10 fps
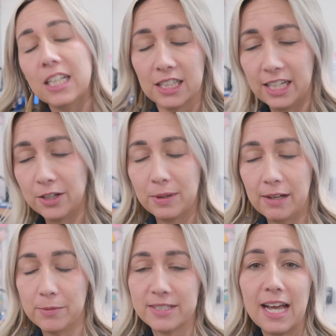later when I
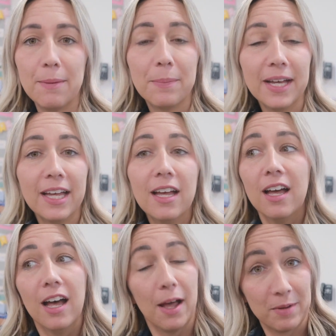have more time, but
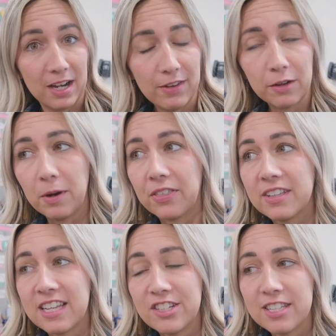I'm kind of out of breath
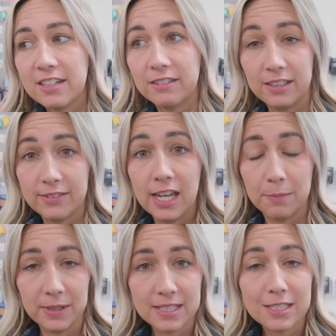because I just had to leave
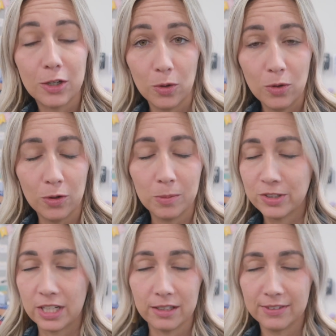campus to go home,
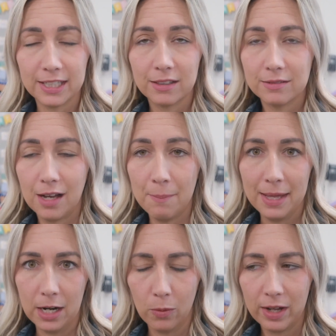which I live like a
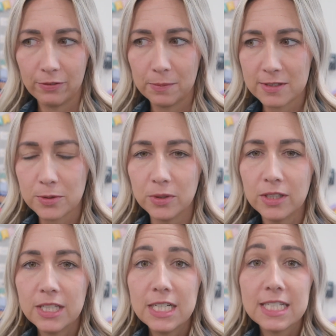minute away from the school,